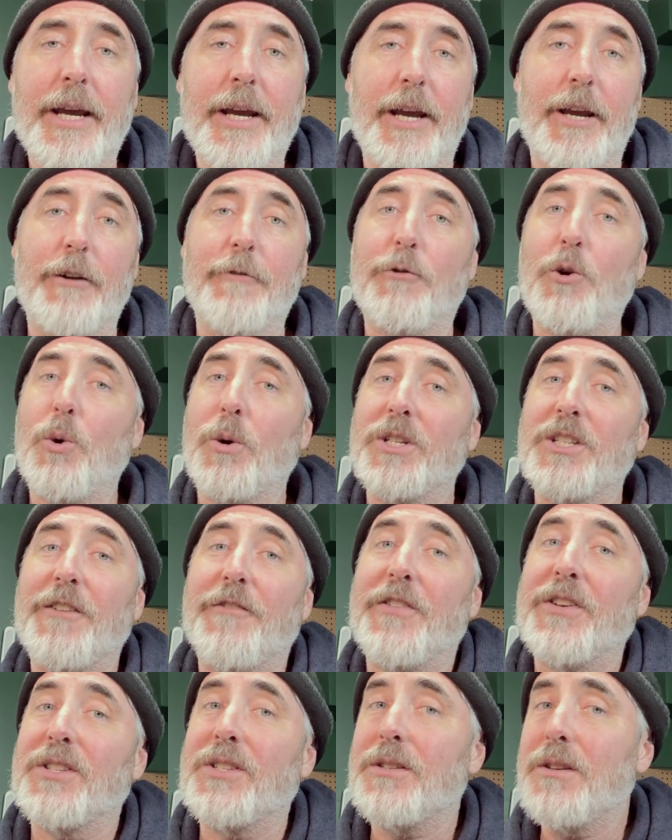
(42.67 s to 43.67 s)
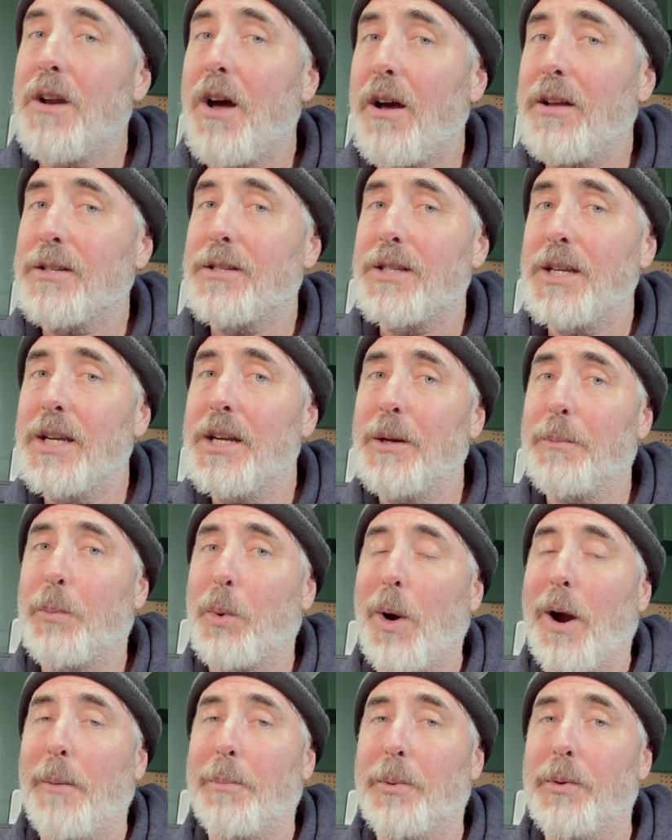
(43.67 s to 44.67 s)
And of course, if it's not seated
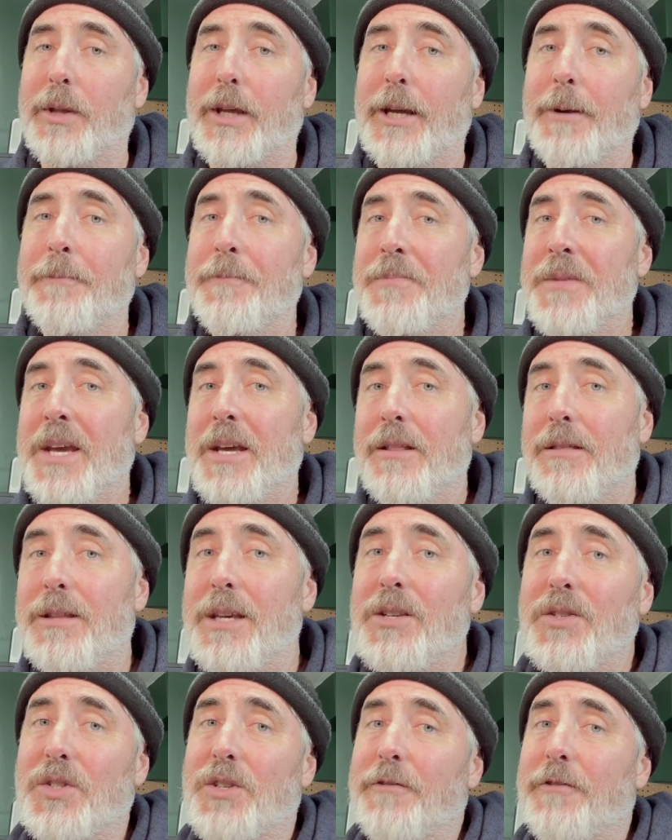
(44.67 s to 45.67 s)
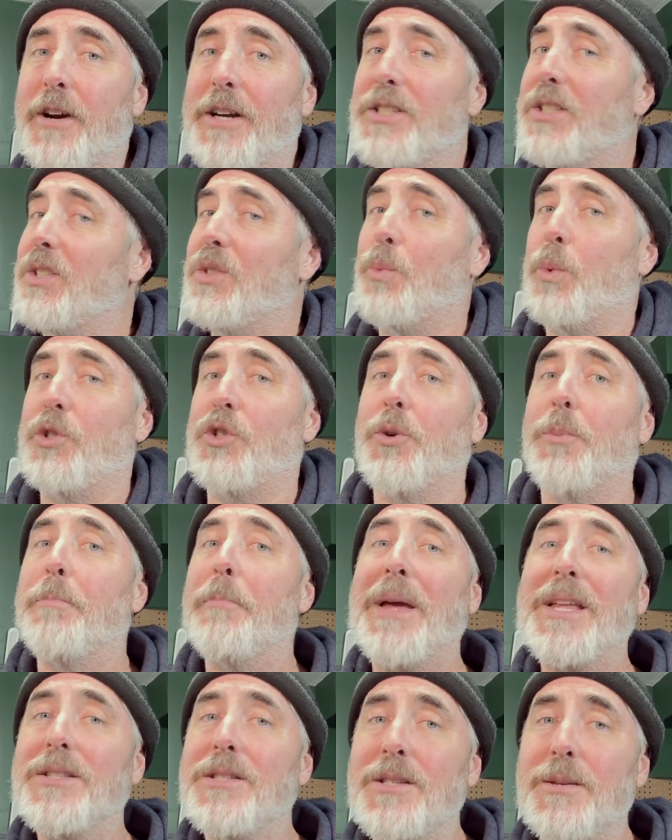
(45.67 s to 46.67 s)
properly, these devices, which are
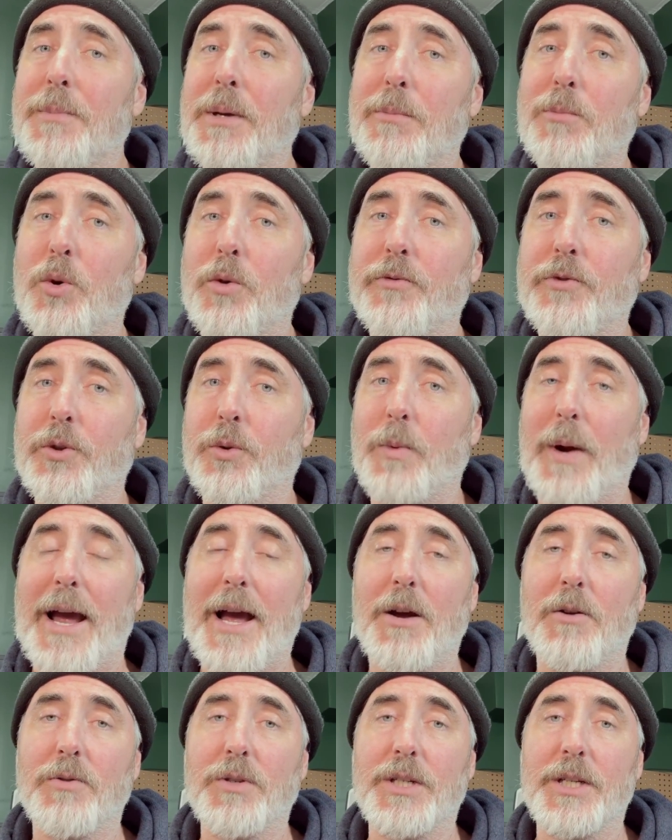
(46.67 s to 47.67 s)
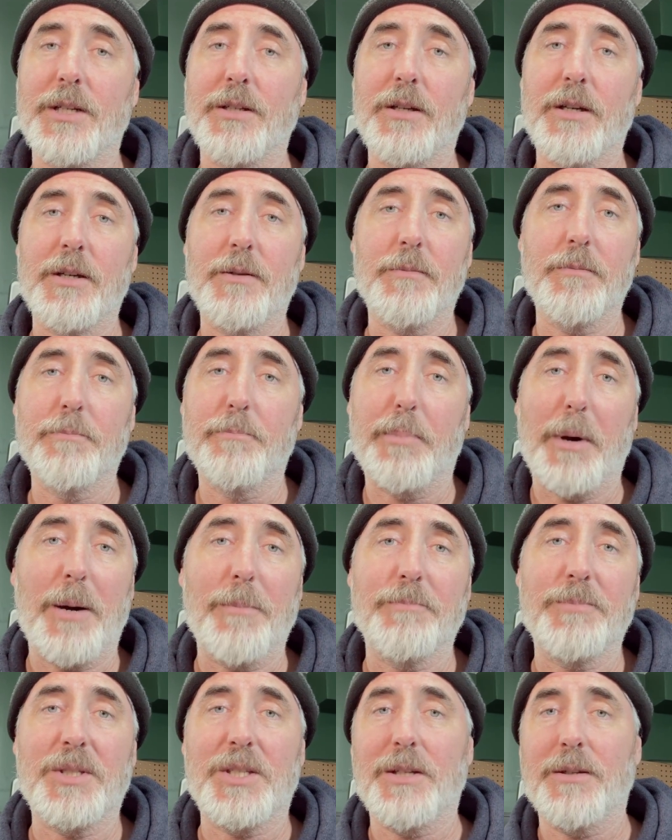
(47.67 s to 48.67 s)
meant to be moved around and
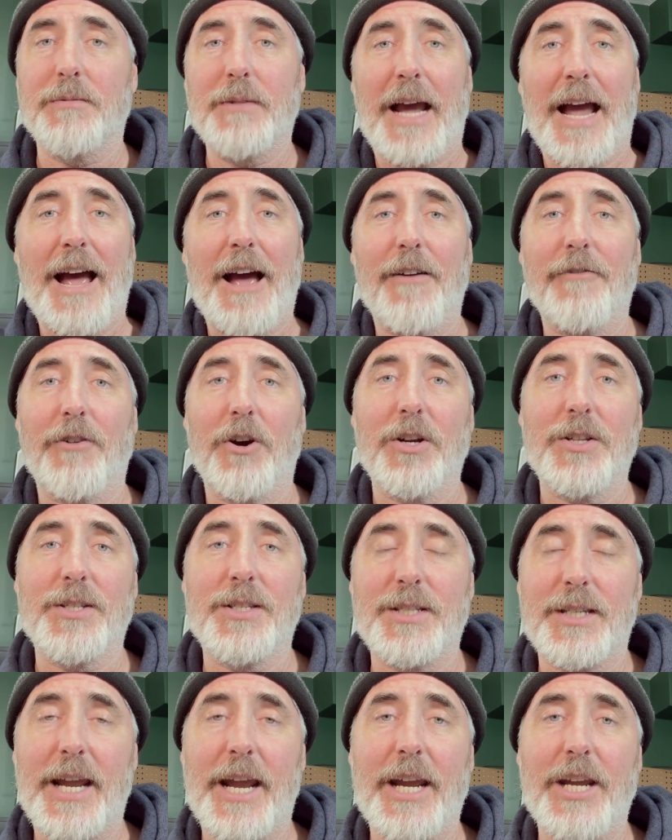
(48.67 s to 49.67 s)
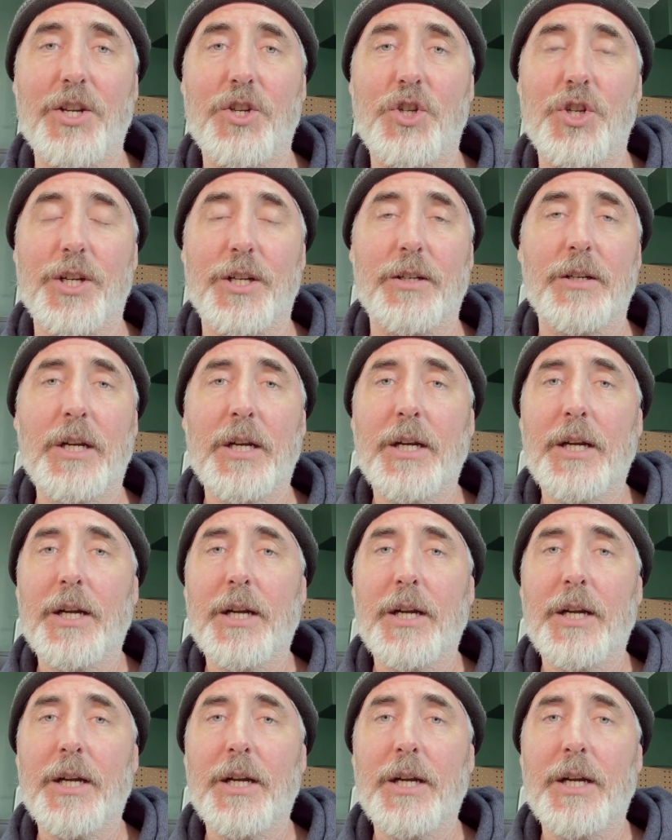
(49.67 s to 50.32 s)
bumped and have on stage and